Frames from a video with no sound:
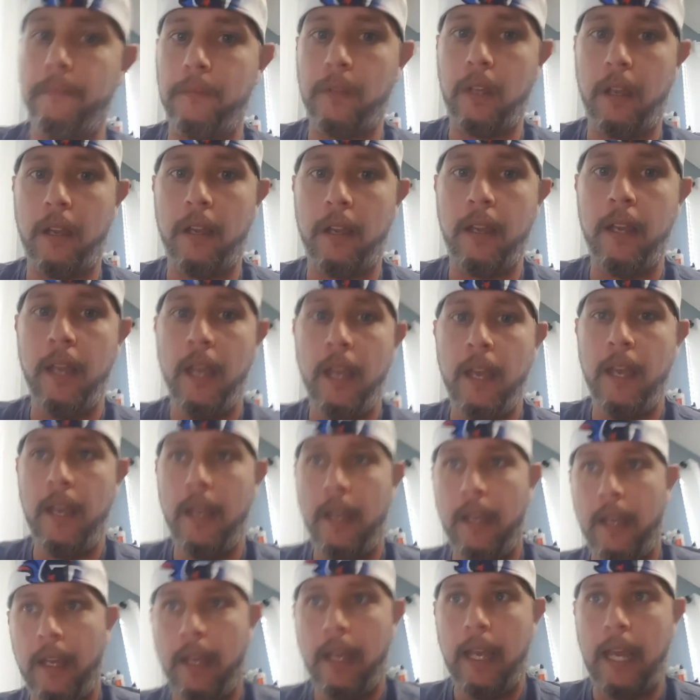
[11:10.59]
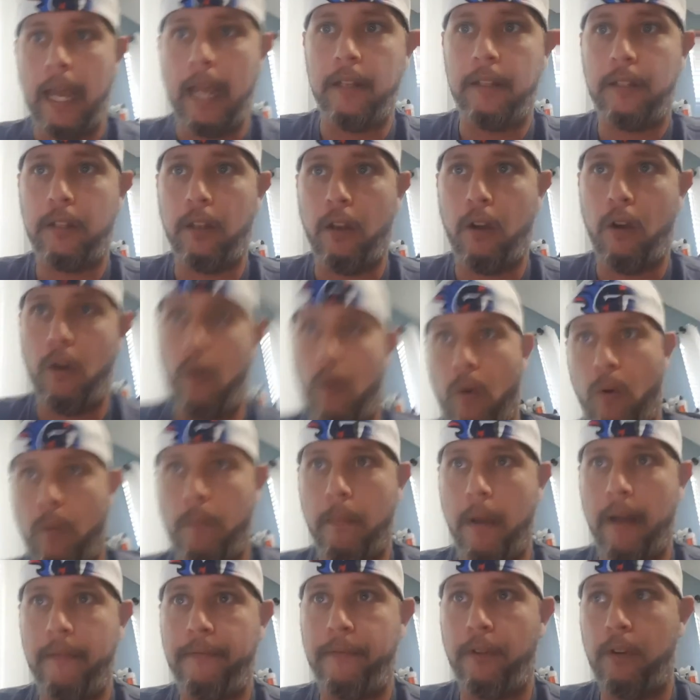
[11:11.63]
Okay, and so
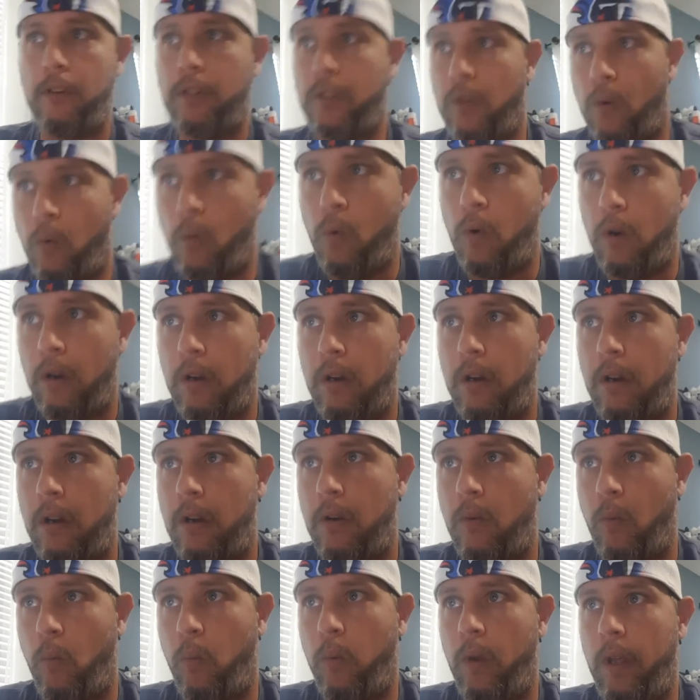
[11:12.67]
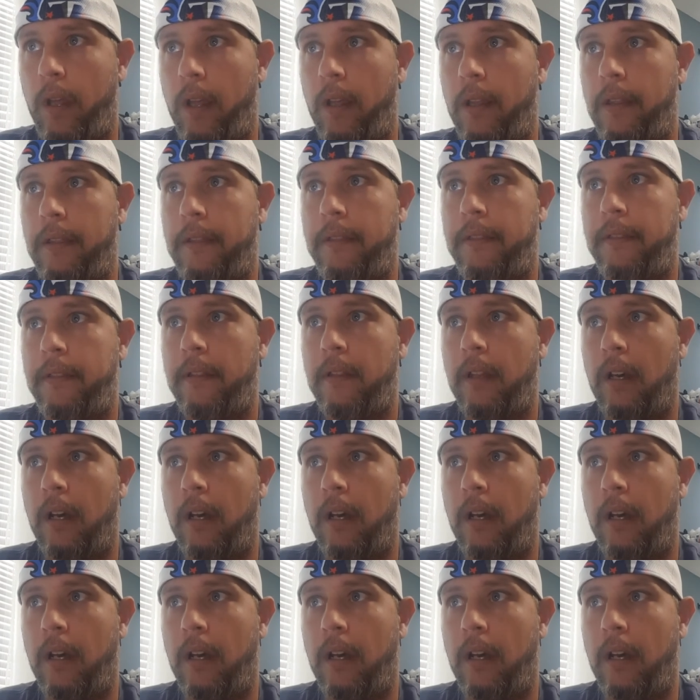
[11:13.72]
my first order with